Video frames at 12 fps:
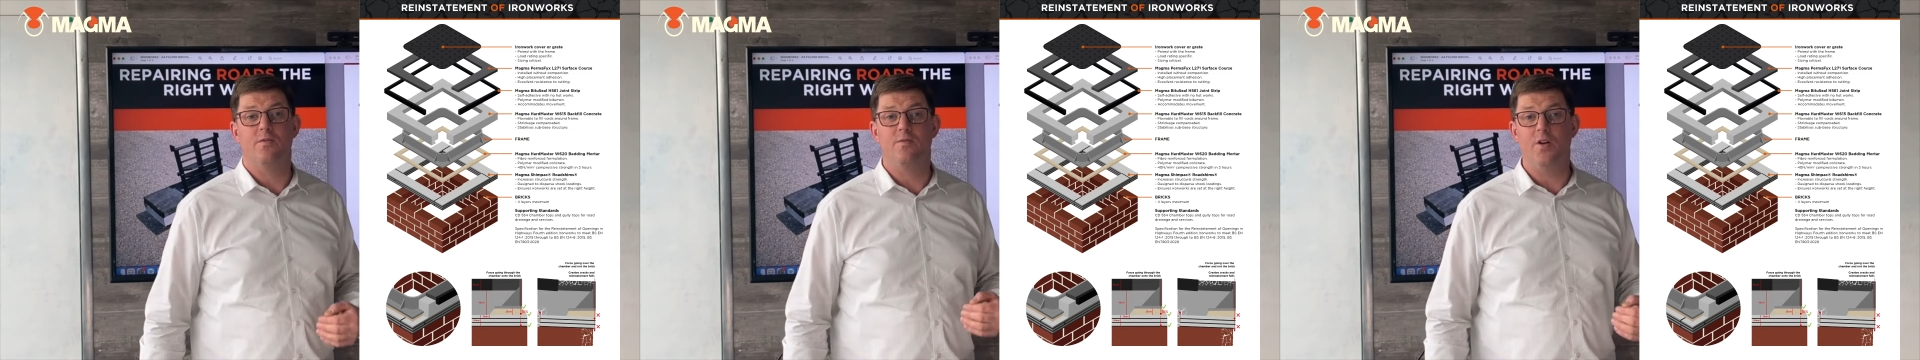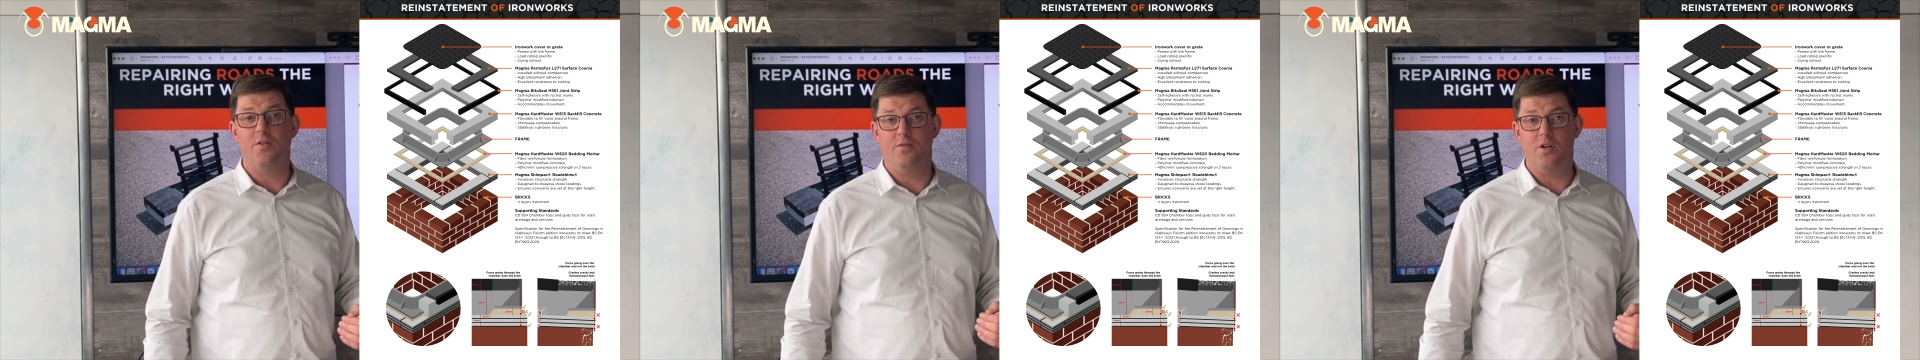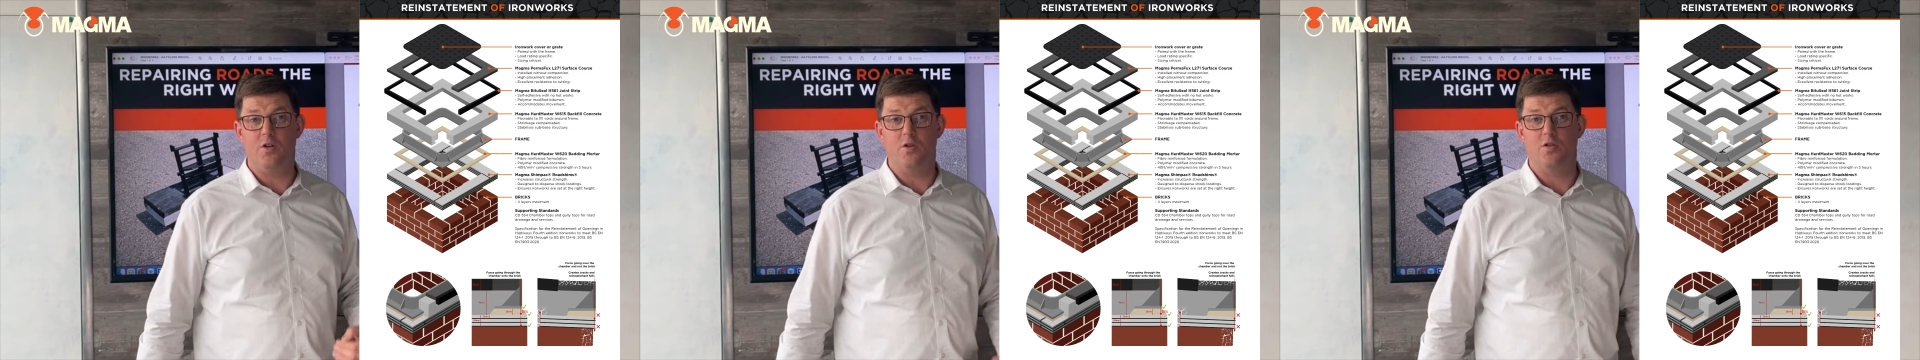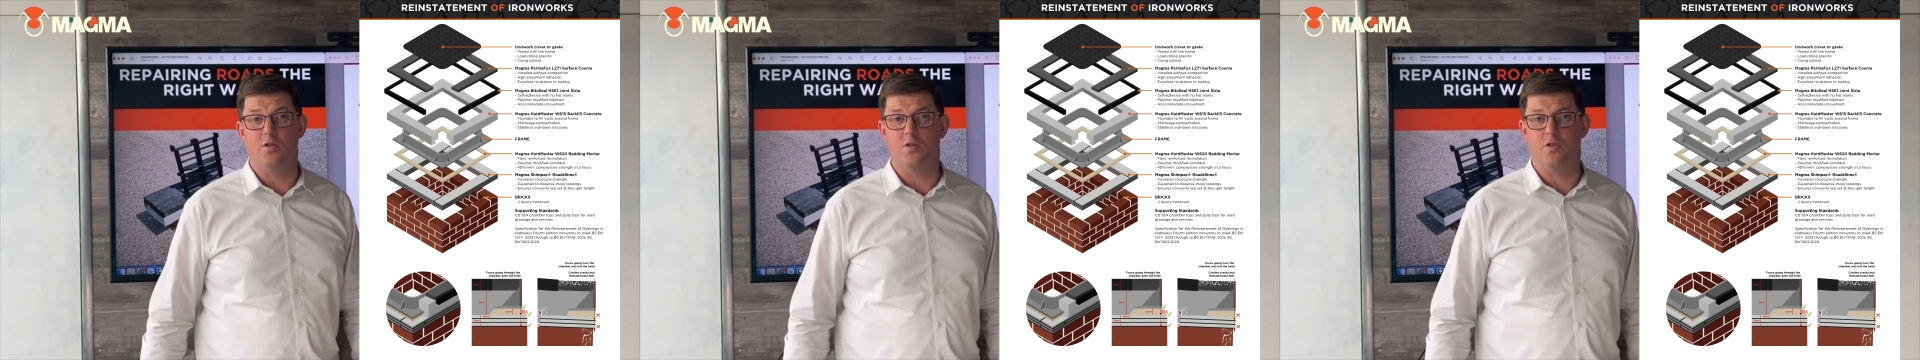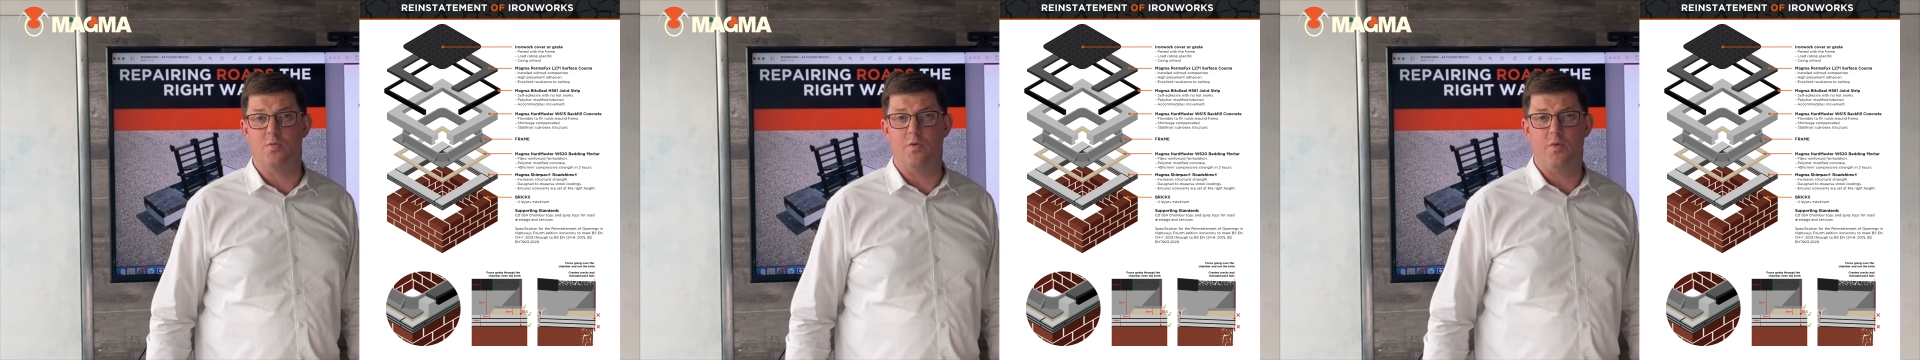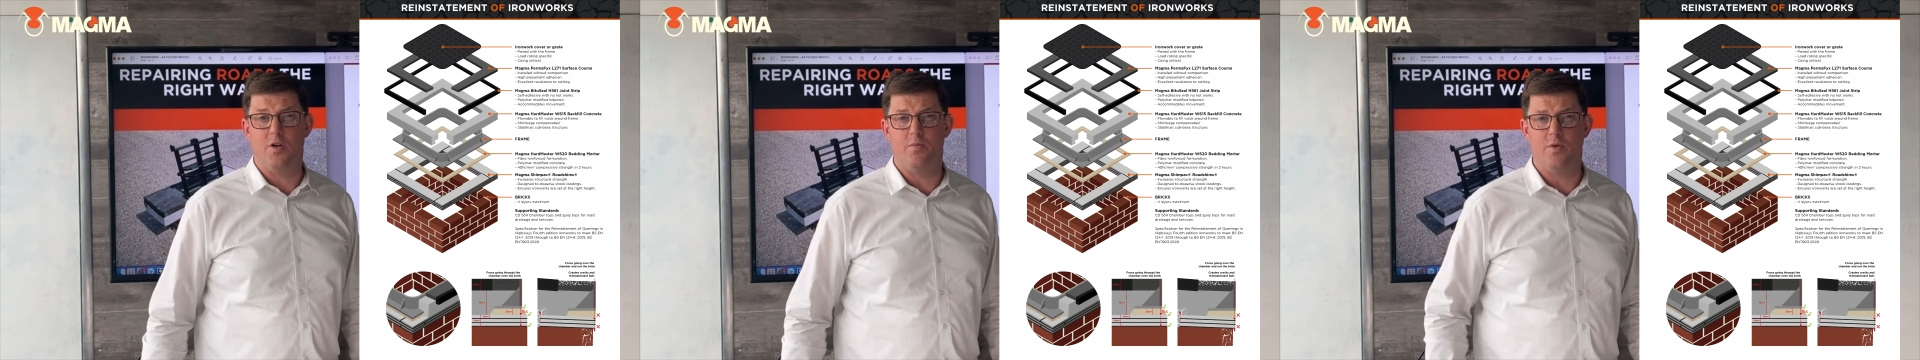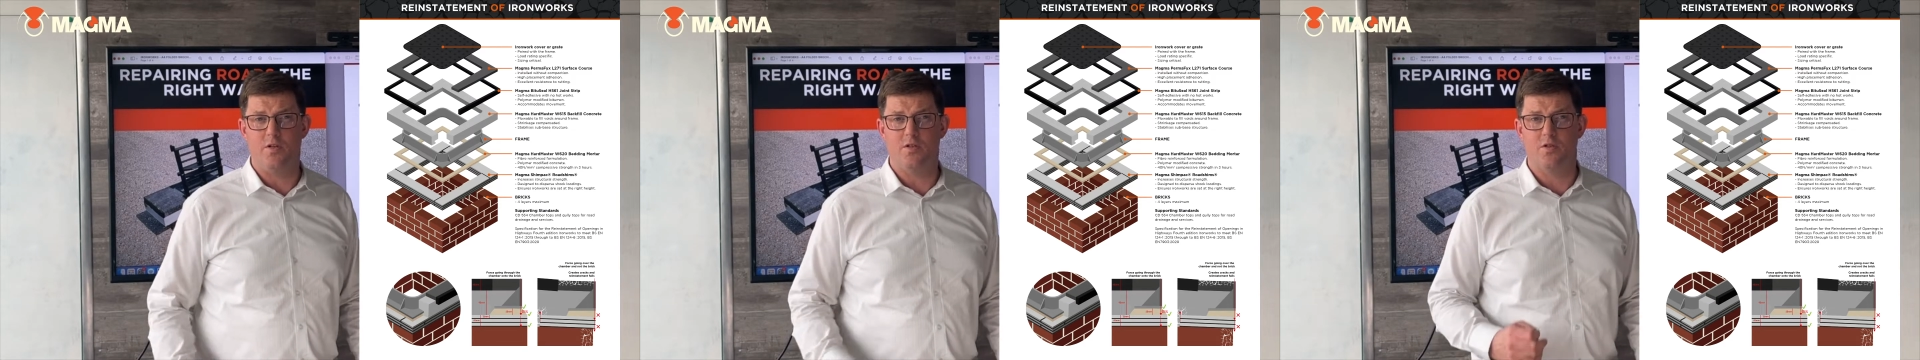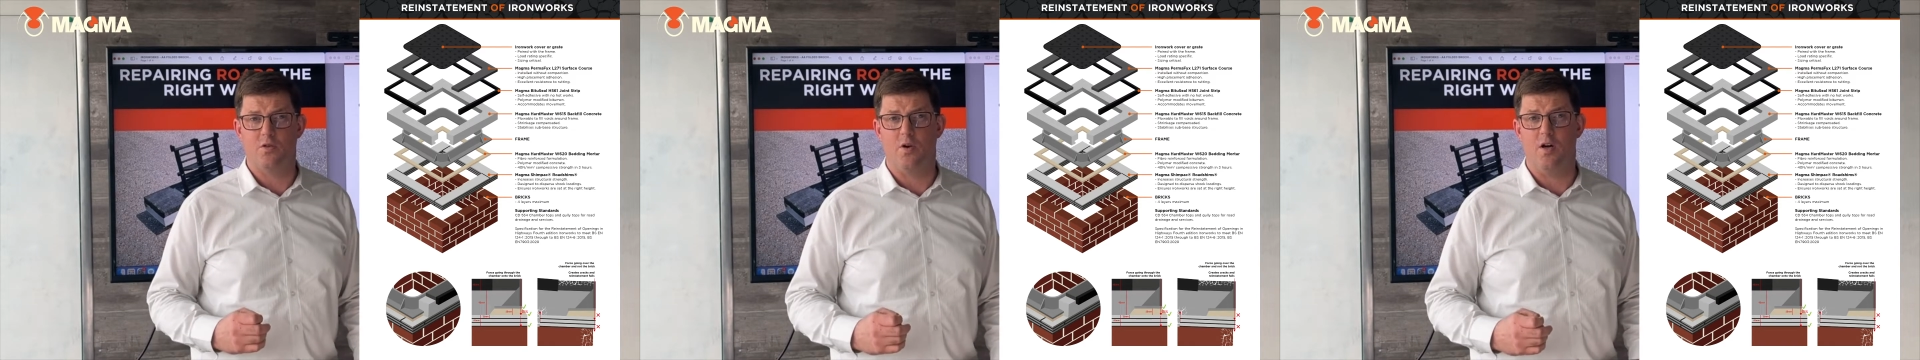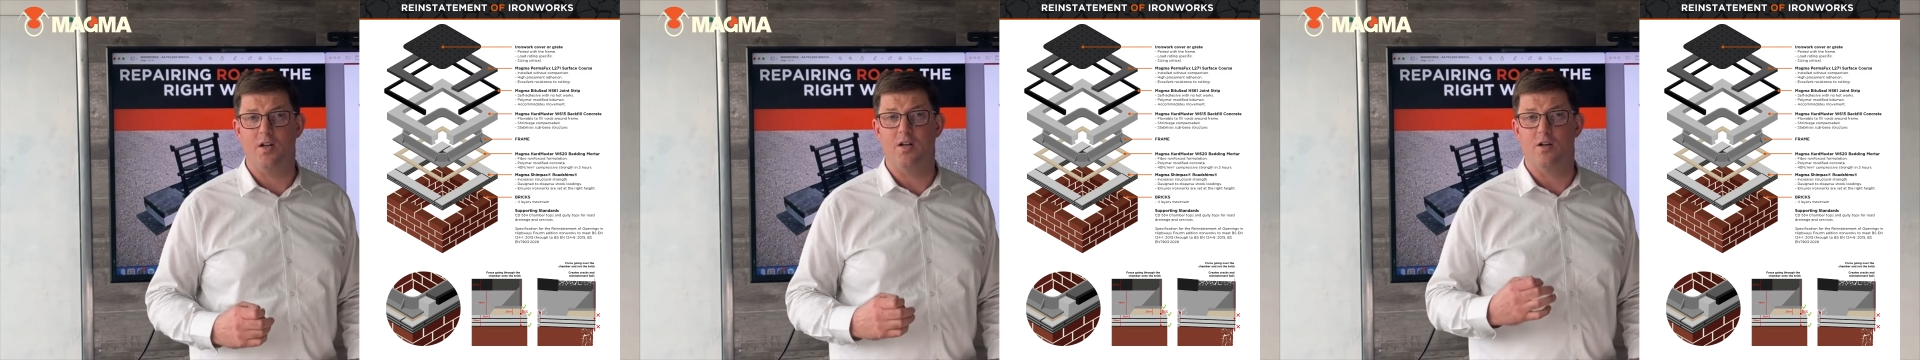50 newtons per millimeter squared